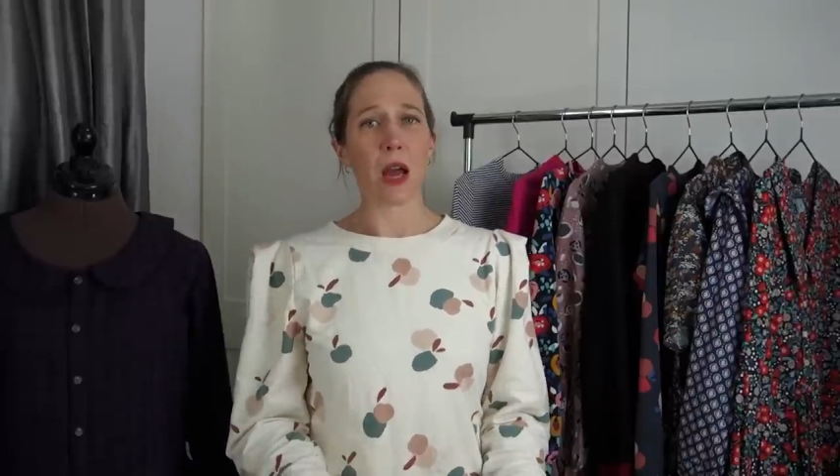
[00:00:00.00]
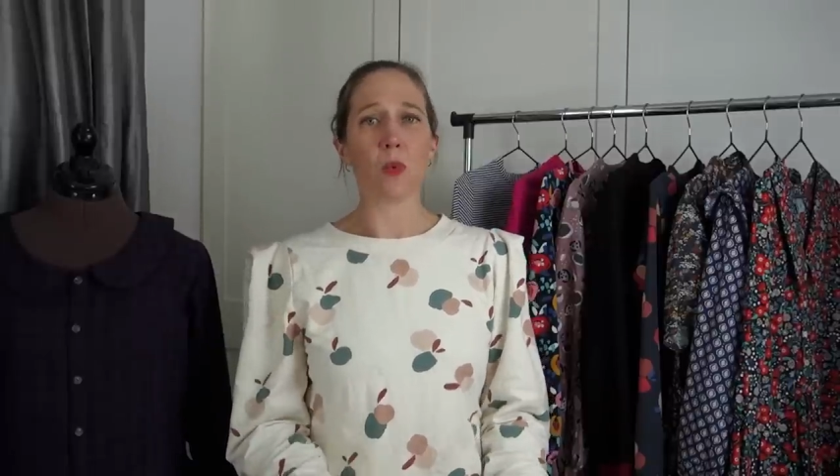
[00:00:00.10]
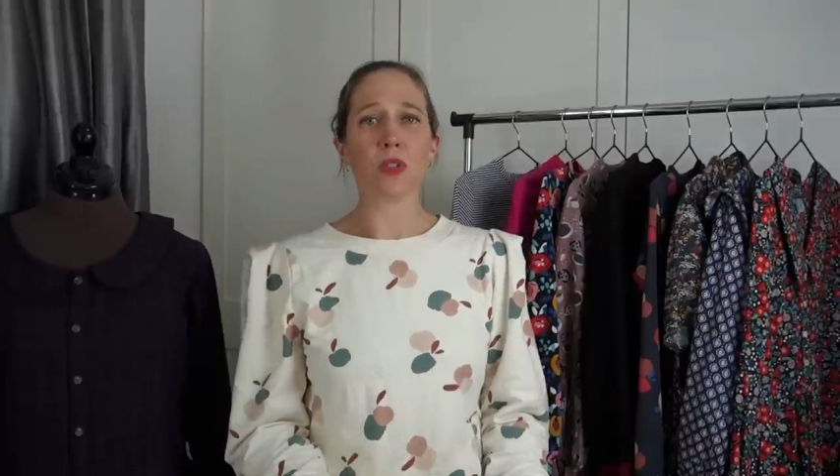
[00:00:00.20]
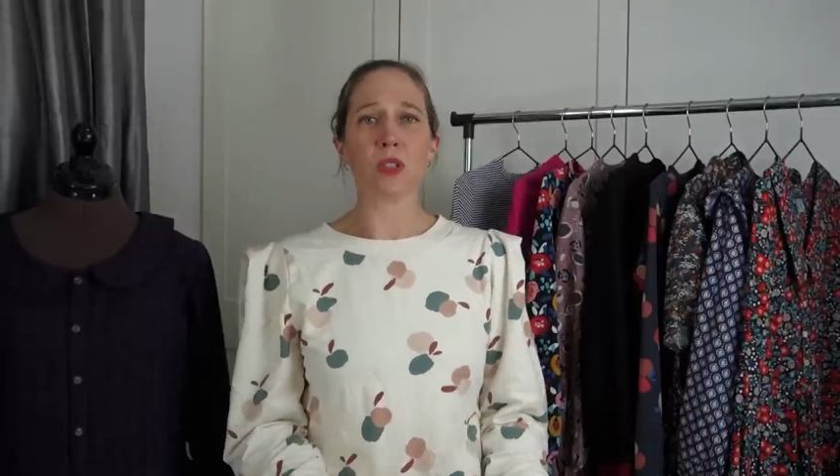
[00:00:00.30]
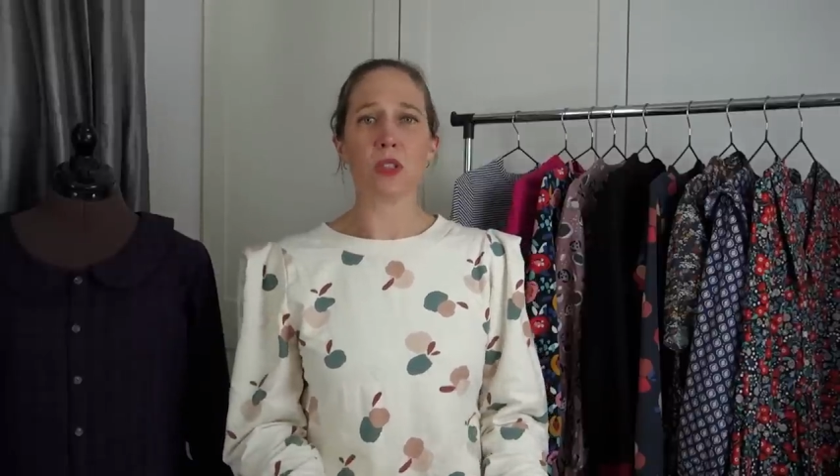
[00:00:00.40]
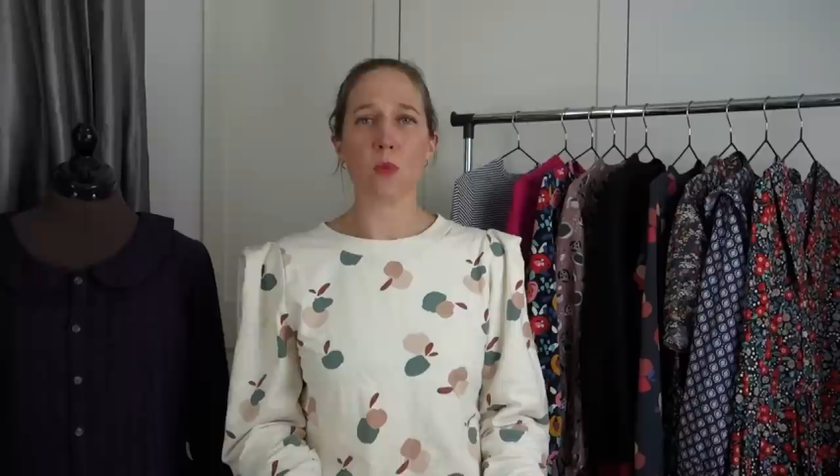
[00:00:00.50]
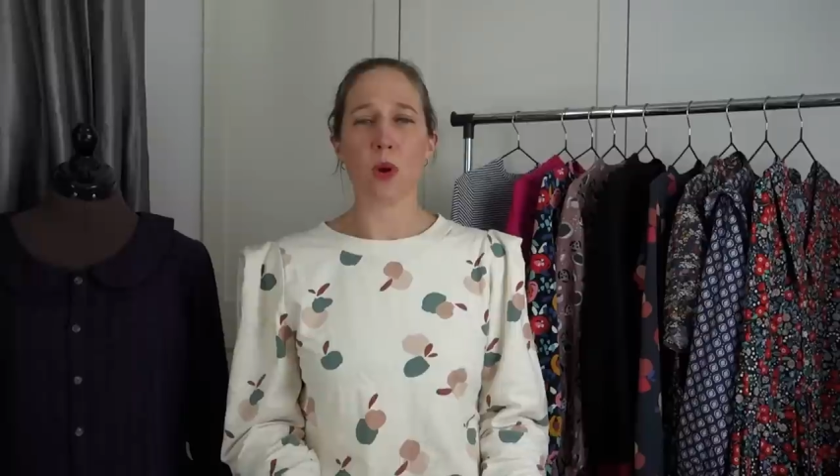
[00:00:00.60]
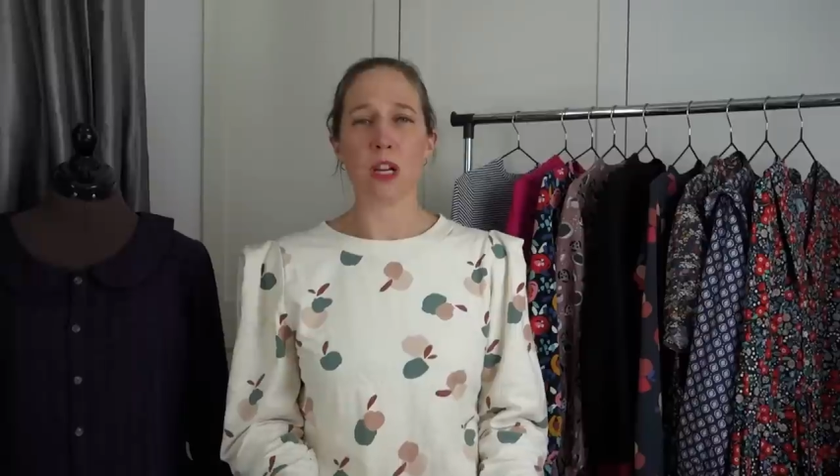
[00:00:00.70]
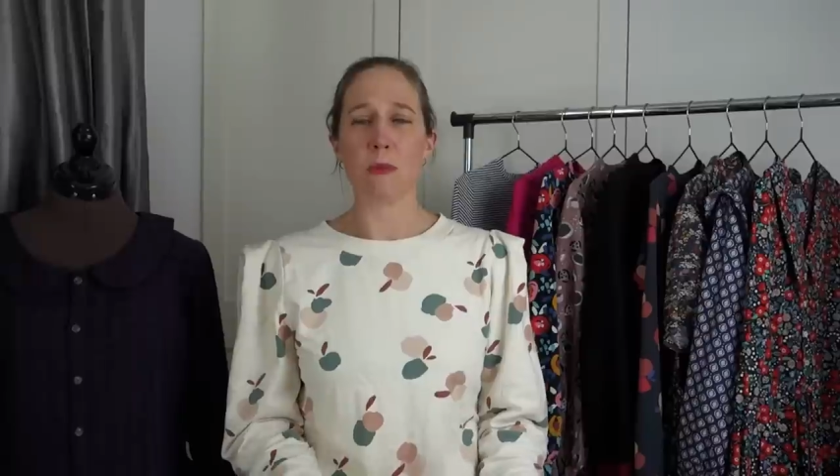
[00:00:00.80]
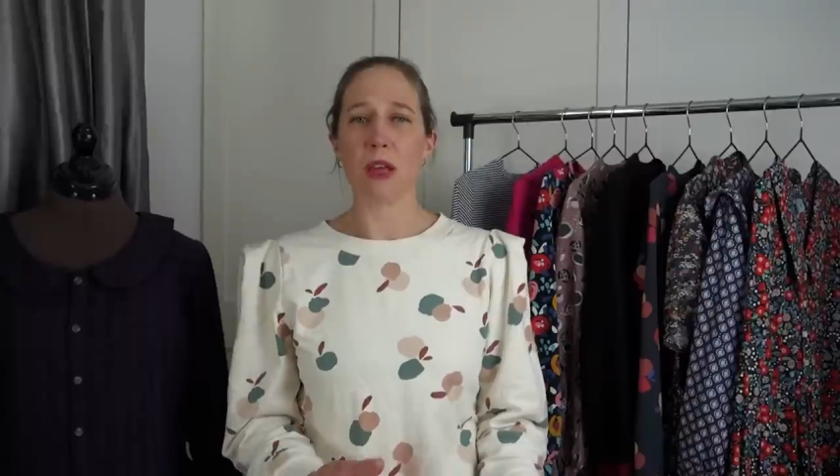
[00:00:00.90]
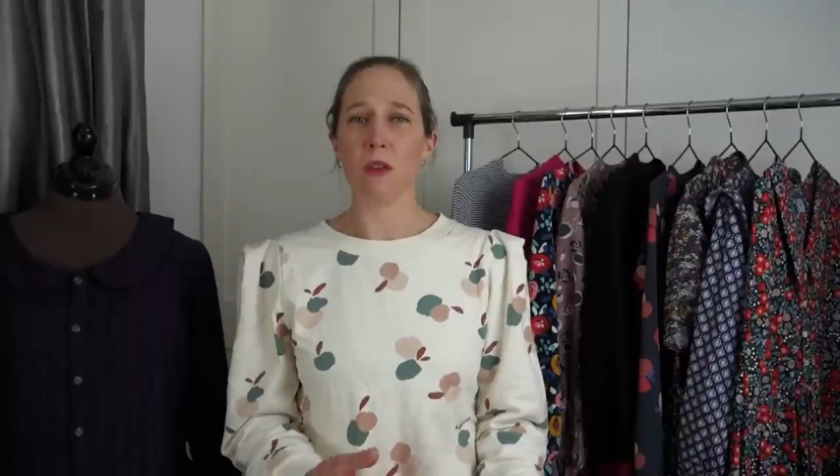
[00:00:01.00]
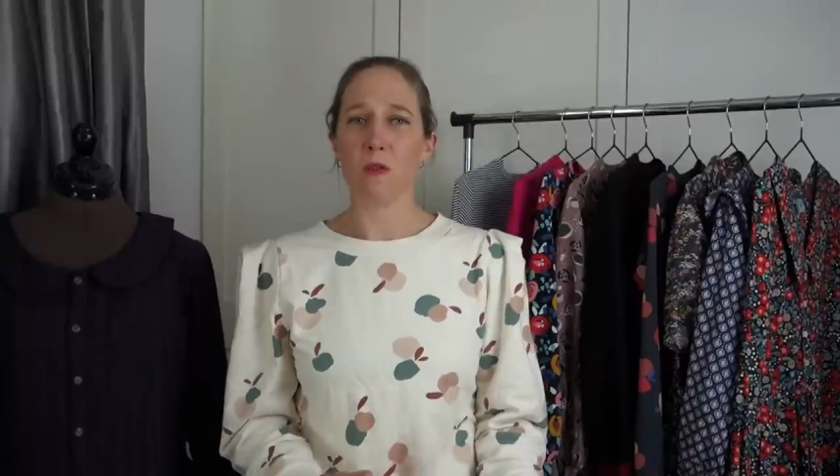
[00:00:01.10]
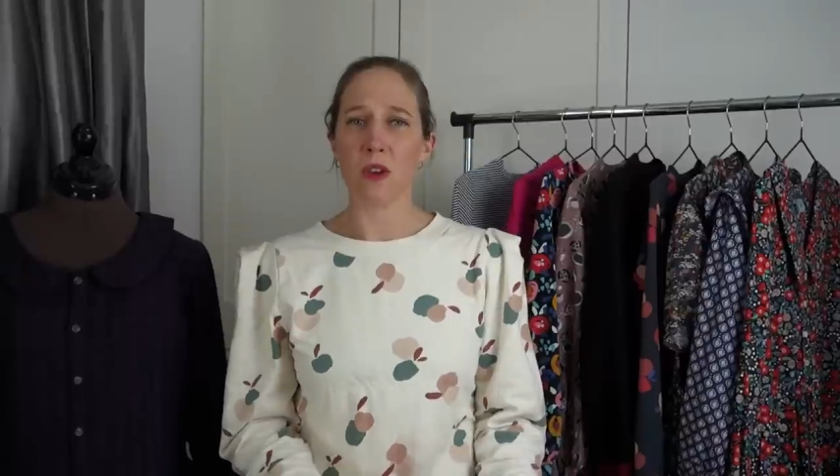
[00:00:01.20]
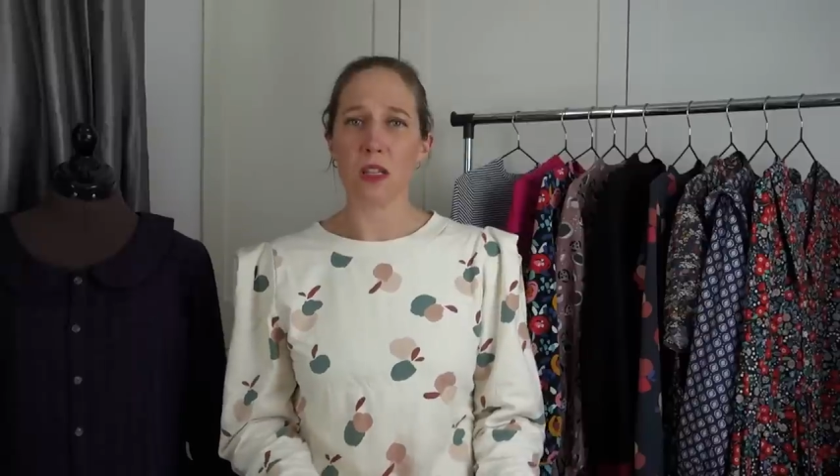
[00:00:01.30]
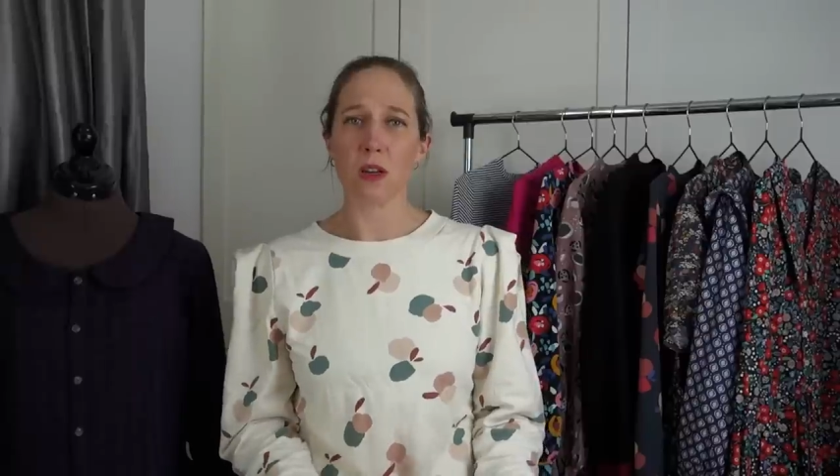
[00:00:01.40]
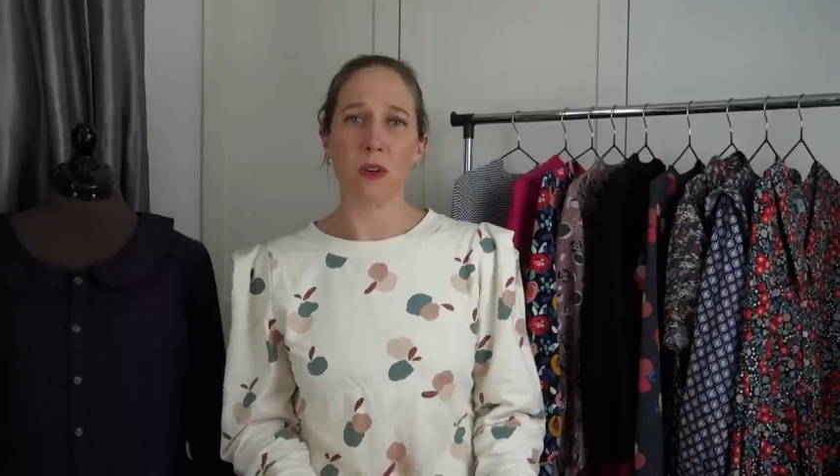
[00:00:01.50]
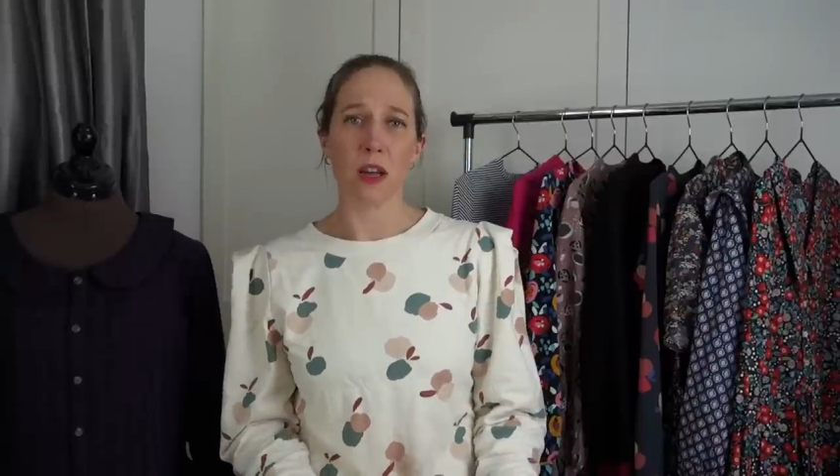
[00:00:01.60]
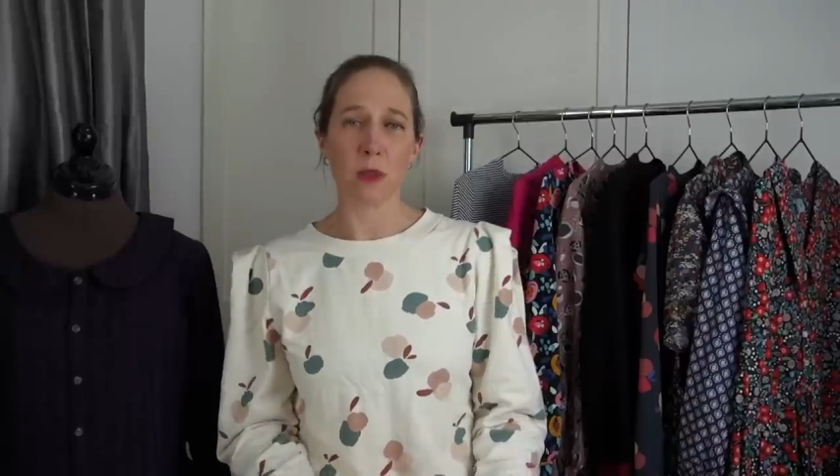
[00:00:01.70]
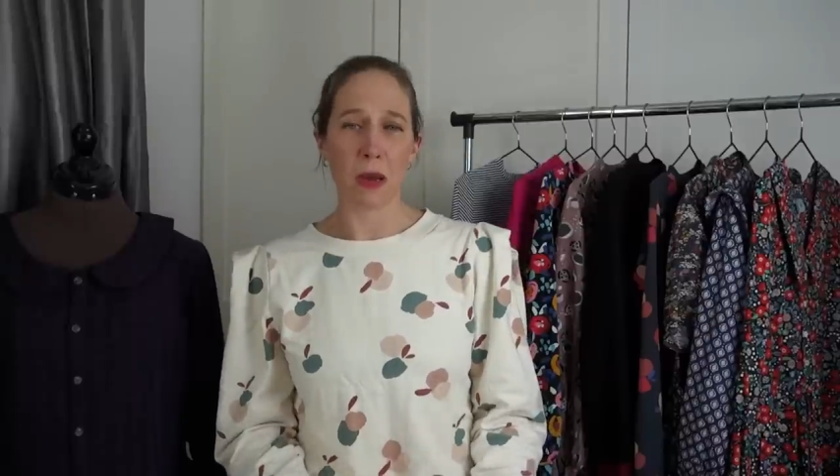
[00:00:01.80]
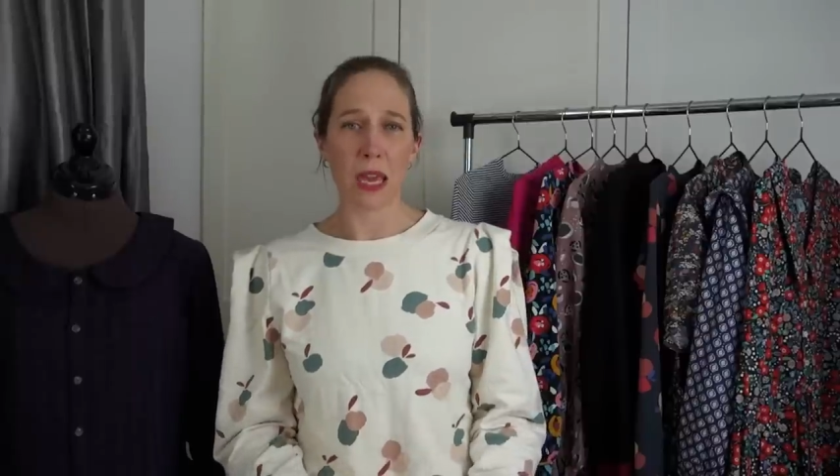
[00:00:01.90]
I wasn't so worried about the fit
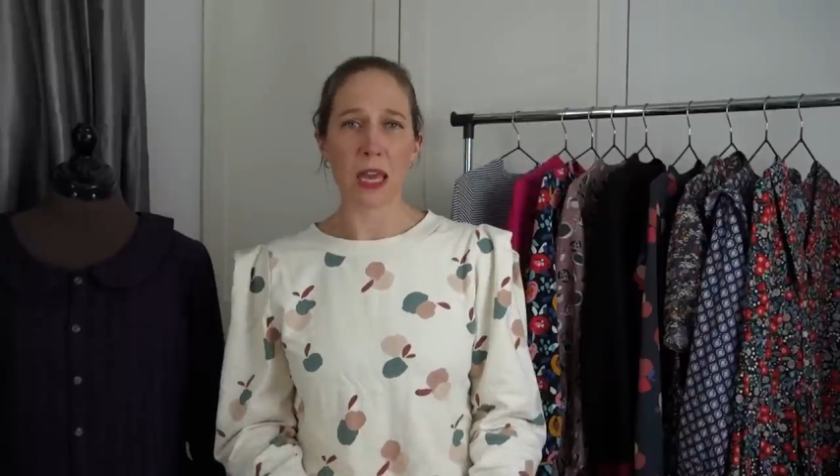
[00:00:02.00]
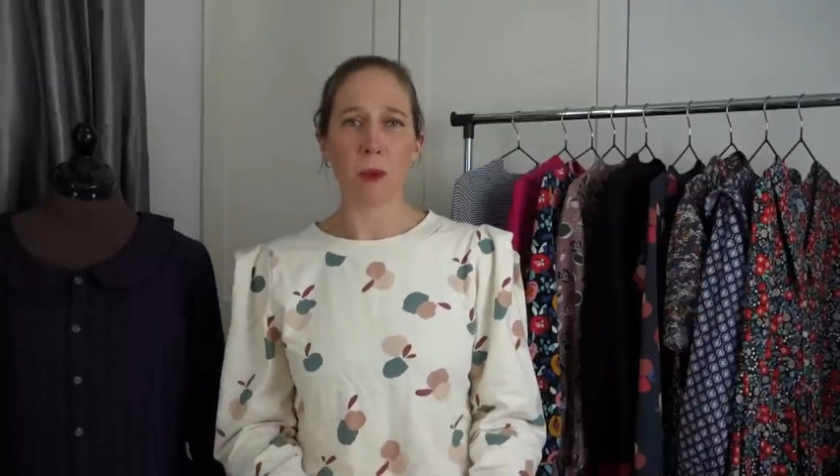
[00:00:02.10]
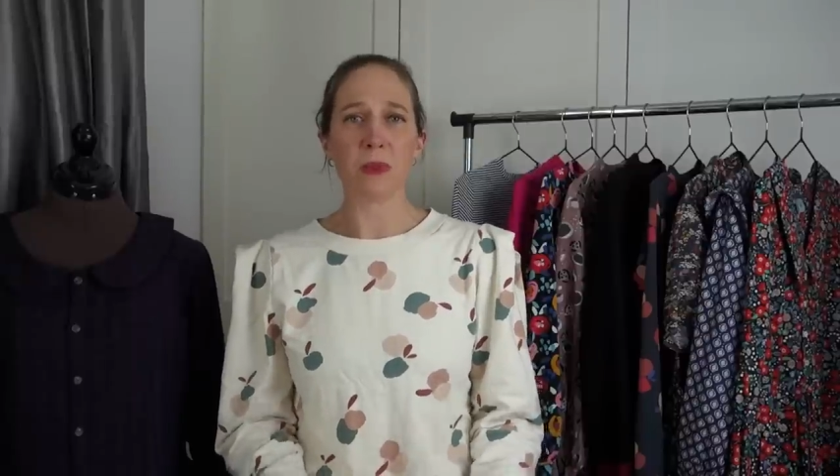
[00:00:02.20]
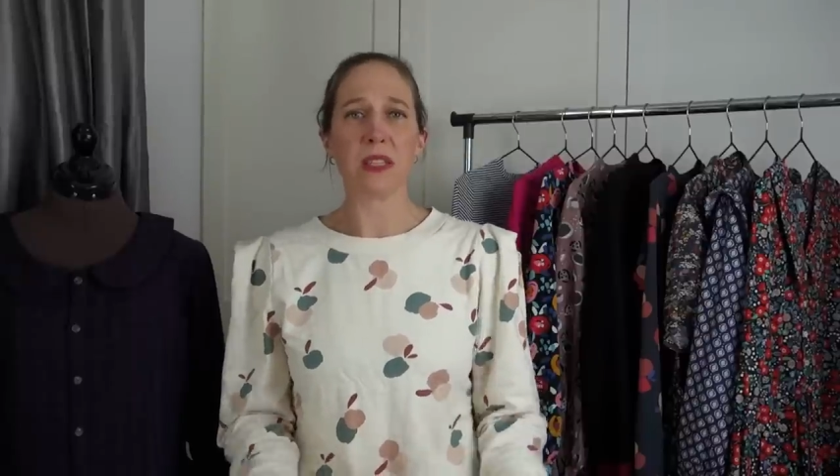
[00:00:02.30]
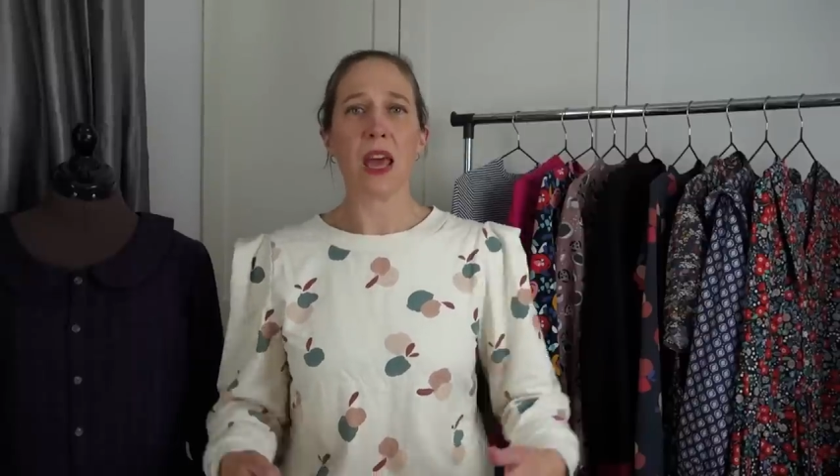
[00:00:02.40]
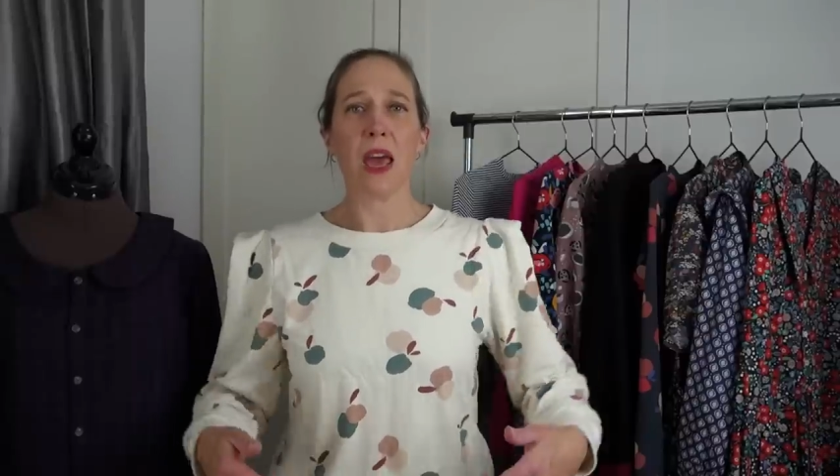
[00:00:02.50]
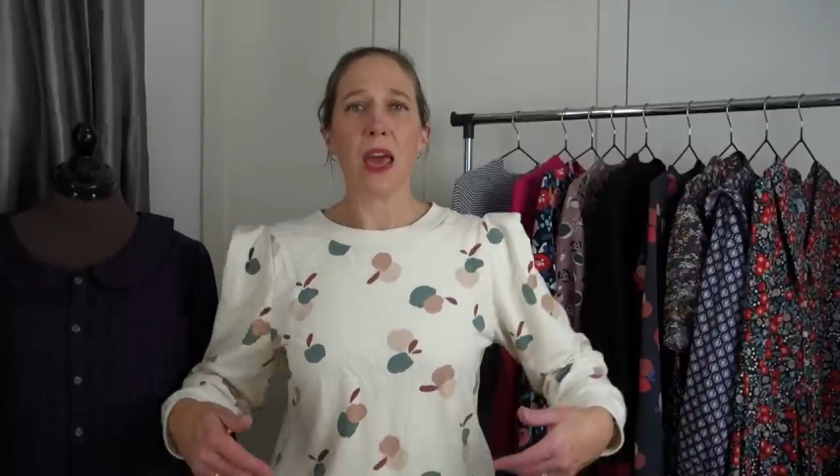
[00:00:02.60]
around my hips,